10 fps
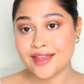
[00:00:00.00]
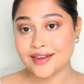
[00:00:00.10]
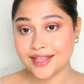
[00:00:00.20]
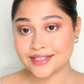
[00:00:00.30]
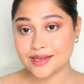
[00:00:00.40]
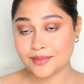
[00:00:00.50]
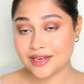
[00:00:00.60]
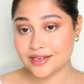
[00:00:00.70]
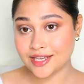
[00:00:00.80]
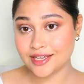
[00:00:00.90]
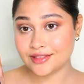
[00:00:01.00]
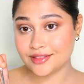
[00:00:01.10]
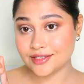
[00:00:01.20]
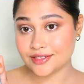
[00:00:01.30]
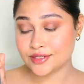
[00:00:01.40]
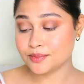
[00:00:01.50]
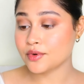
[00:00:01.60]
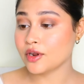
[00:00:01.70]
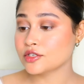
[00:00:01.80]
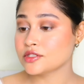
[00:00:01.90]
Next, I'm going to take this
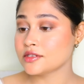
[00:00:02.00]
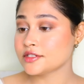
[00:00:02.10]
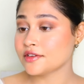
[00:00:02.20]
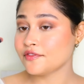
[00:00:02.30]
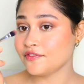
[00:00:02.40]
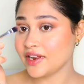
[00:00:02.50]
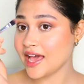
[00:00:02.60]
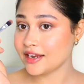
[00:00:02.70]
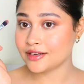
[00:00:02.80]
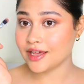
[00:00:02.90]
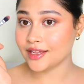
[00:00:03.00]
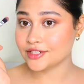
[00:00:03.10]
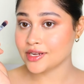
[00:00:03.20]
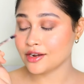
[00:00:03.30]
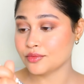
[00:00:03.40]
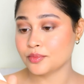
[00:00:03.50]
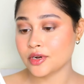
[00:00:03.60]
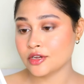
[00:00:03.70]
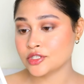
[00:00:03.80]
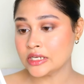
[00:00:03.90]
brush. This is a flat eyeshadow
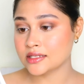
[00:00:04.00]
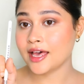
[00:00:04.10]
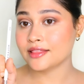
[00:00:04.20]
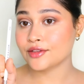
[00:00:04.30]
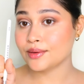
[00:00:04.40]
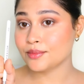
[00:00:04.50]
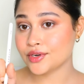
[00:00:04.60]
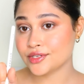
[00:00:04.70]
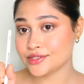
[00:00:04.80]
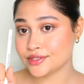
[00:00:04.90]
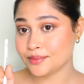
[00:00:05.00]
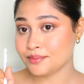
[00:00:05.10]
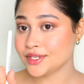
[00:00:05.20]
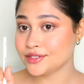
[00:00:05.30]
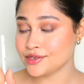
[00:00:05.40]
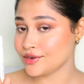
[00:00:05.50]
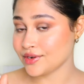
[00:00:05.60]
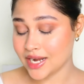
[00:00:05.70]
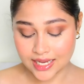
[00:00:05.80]
brush and the number is P09.